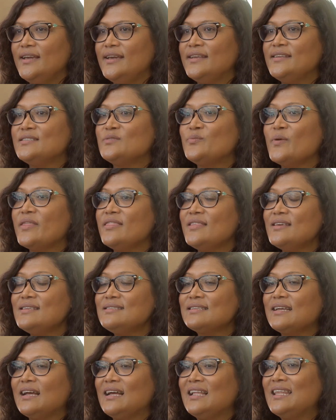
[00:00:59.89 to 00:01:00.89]
it is with
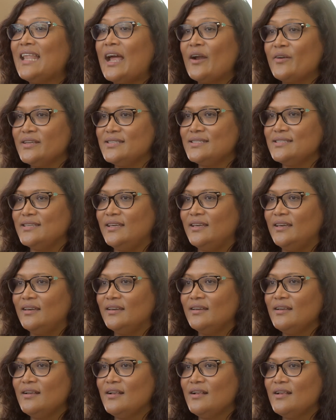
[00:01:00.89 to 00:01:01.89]
this clarity,
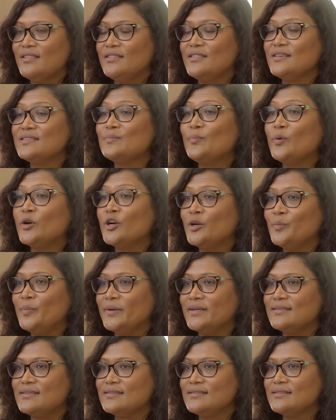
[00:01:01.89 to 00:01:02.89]
this
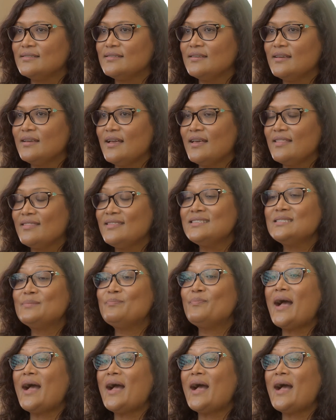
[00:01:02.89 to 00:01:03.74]
purpose, this